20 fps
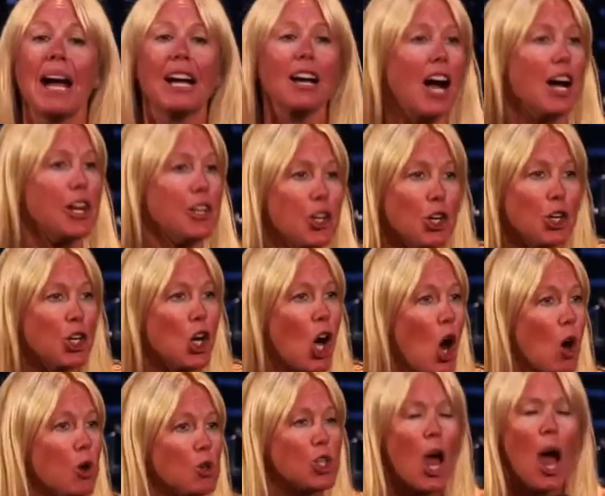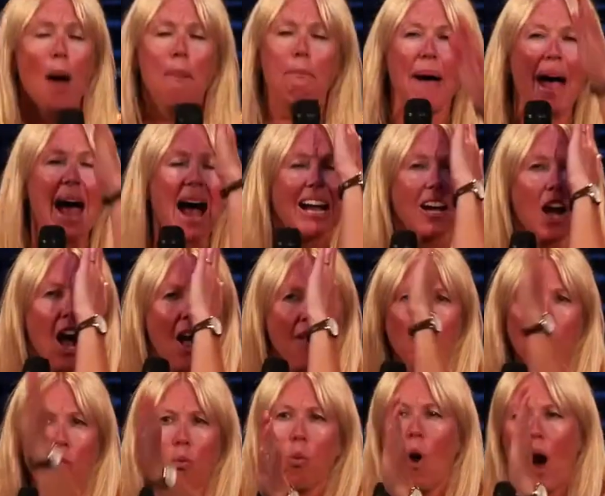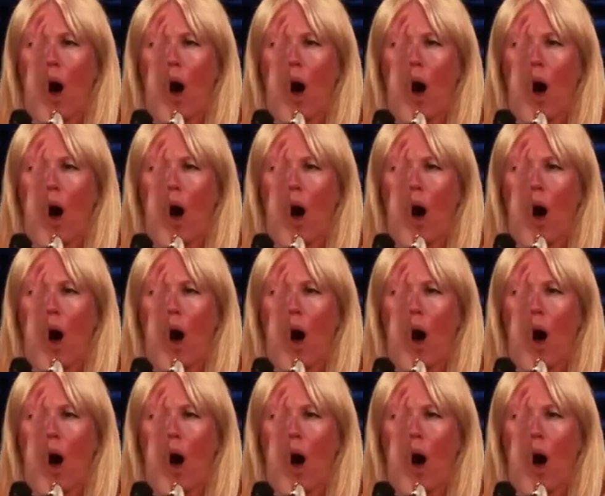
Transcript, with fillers: back on your coach, back on the